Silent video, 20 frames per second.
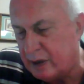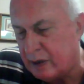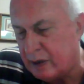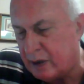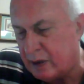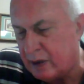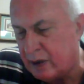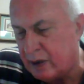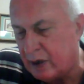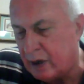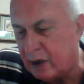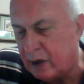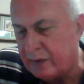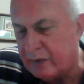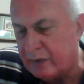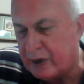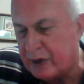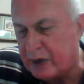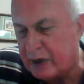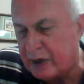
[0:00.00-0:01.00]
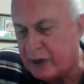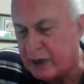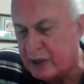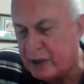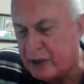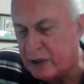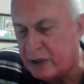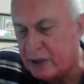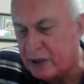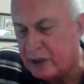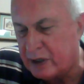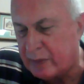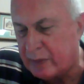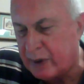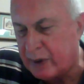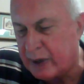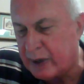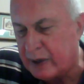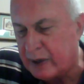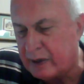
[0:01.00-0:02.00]
you know, all of the connections on
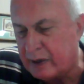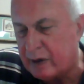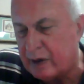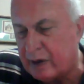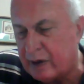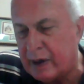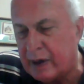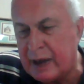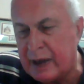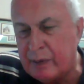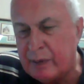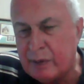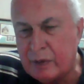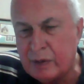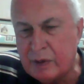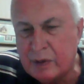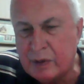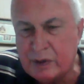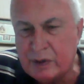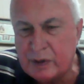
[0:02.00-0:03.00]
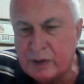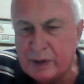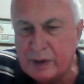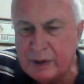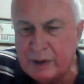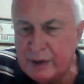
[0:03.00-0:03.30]
the mind are labeled.